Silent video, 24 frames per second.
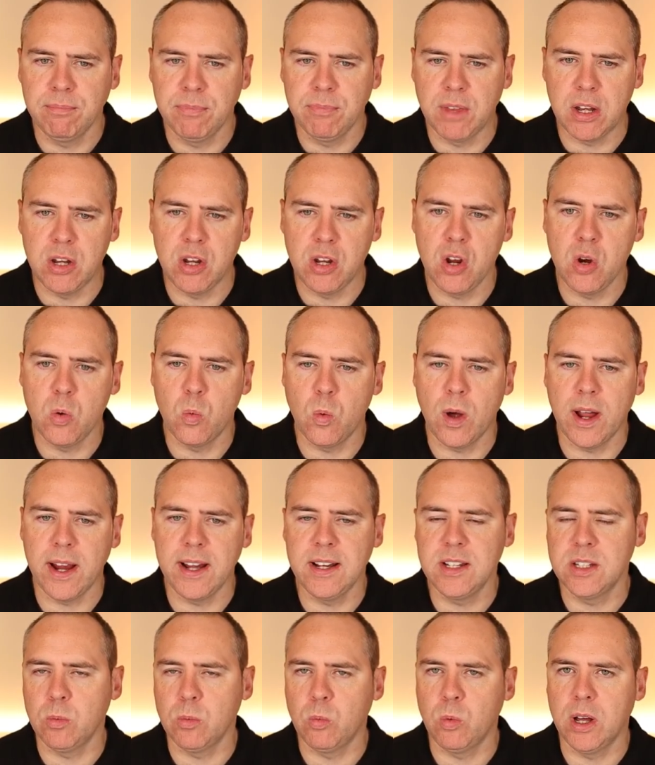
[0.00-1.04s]
The new
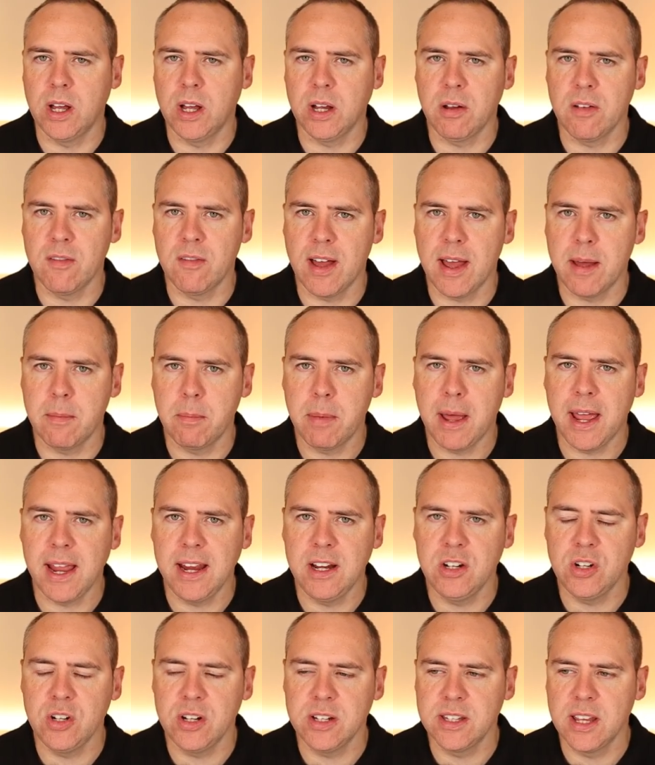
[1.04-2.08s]
way to work with our
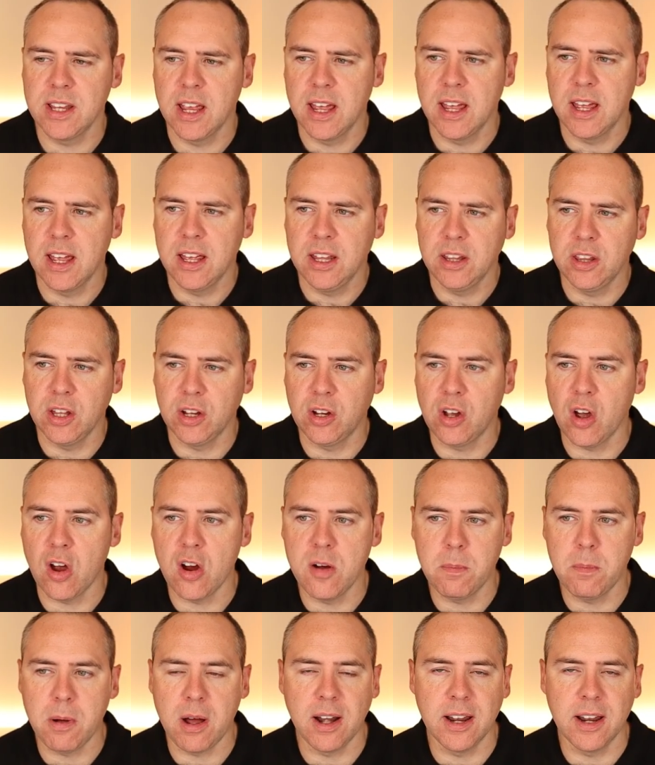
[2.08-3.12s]
pages the
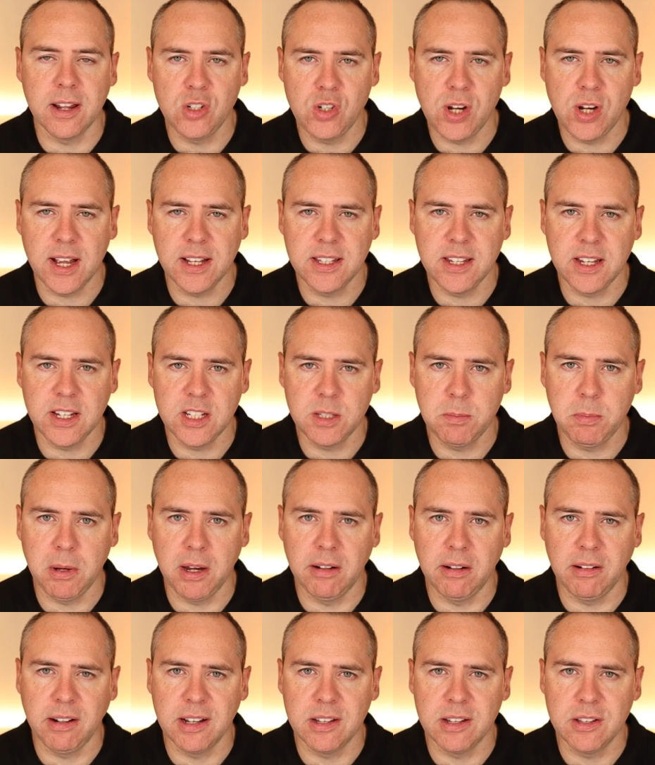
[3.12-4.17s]
Copilot chat
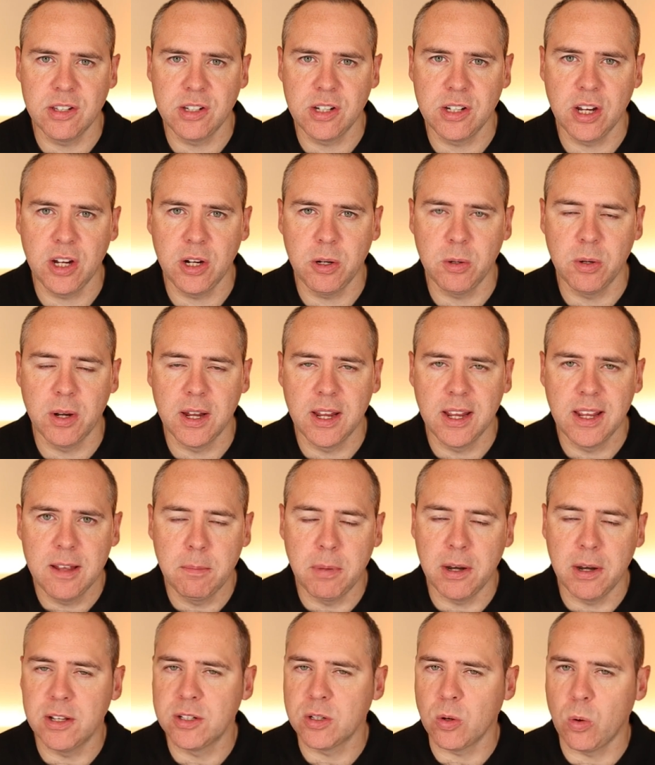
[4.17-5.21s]
experience too,
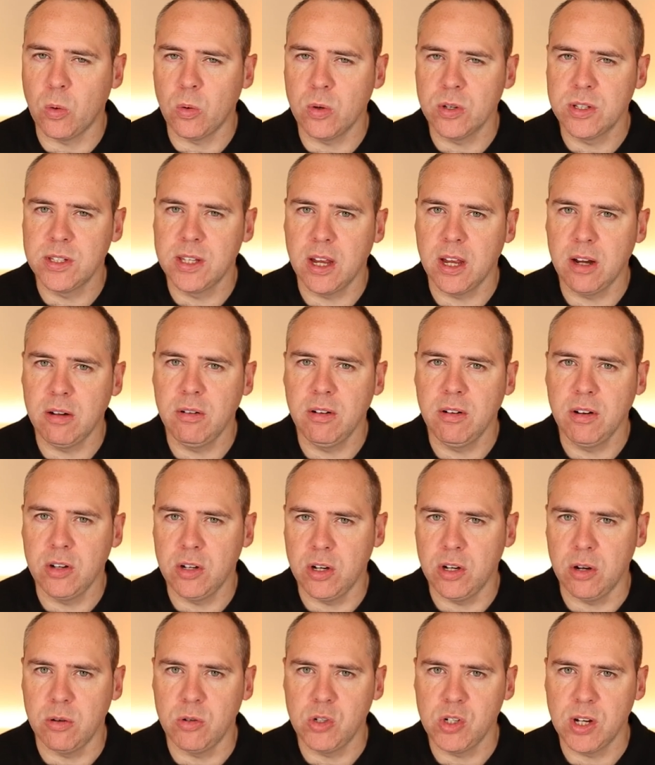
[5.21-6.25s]
but there's also
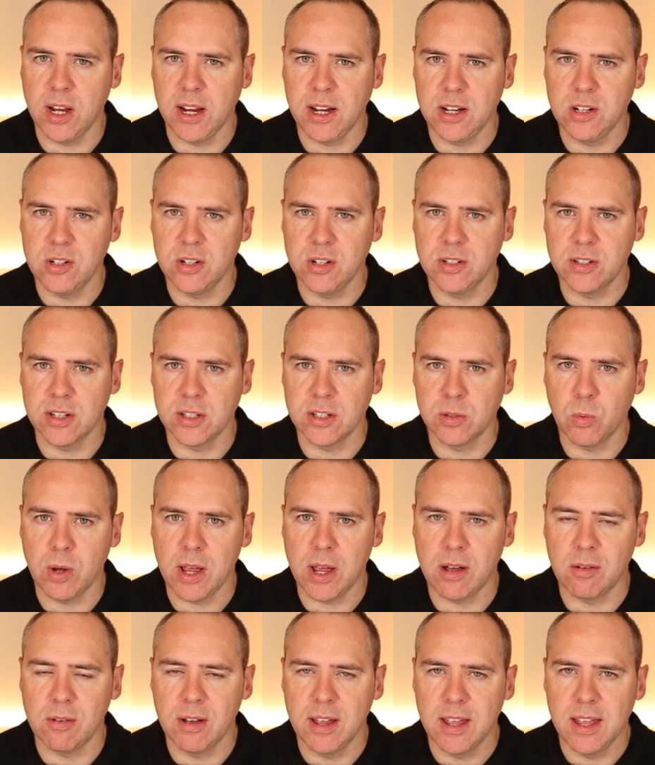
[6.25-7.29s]
new changes as
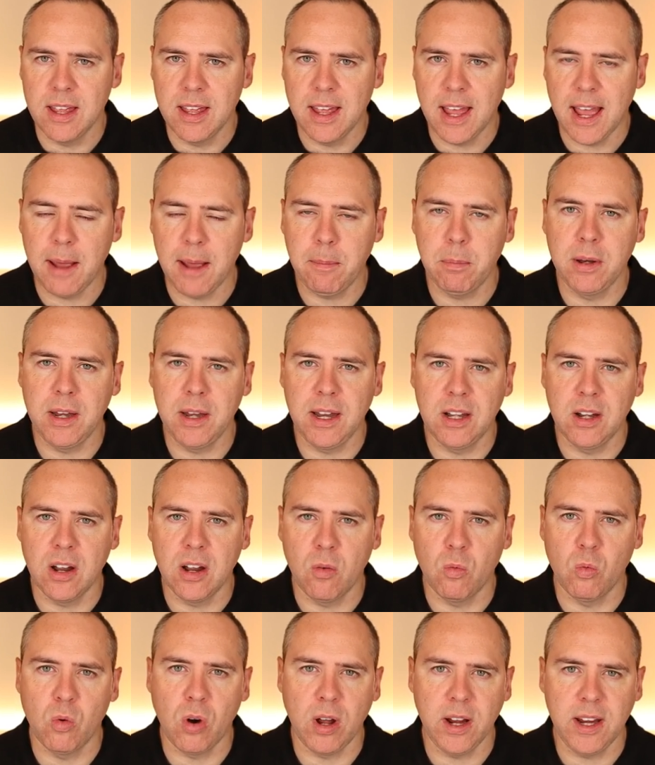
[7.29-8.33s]
well happening
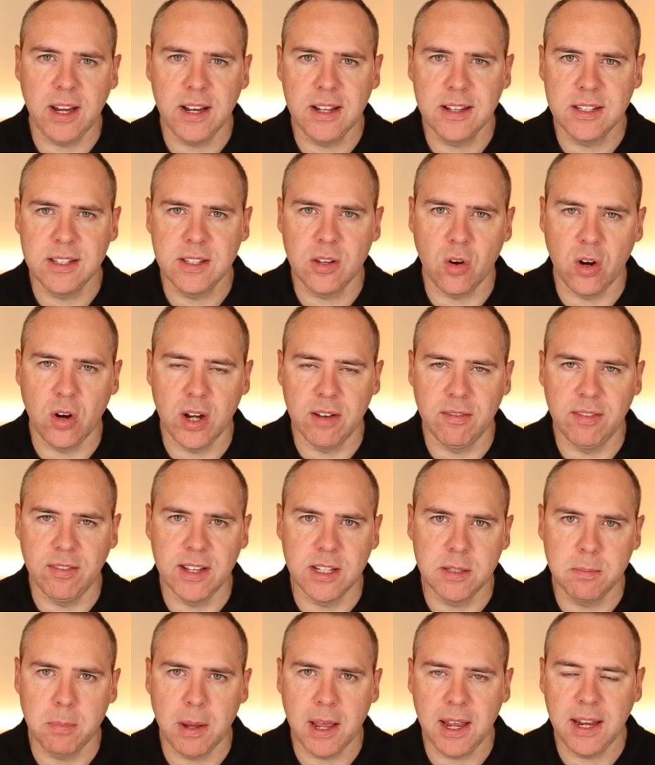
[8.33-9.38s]
right inside of
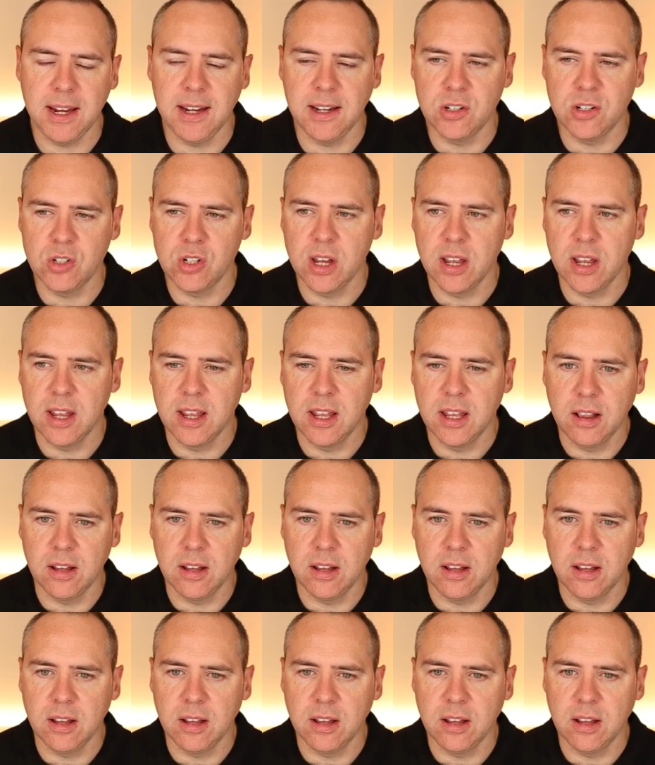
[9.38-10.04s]
this page.